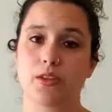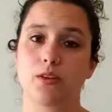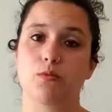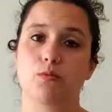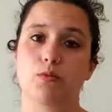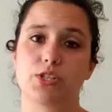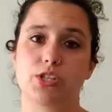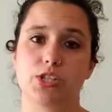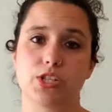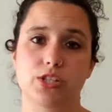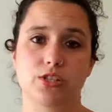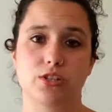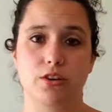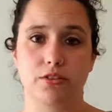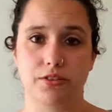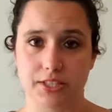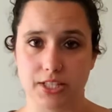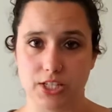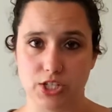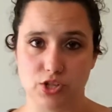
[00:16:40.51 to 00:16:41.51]
which is
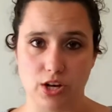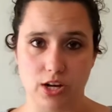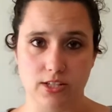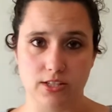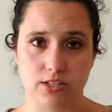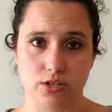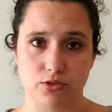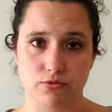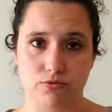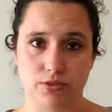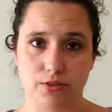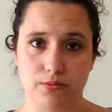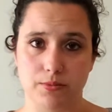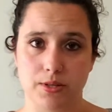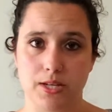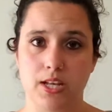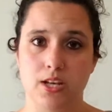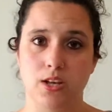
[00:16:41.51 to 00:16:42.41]
currently Jax's room.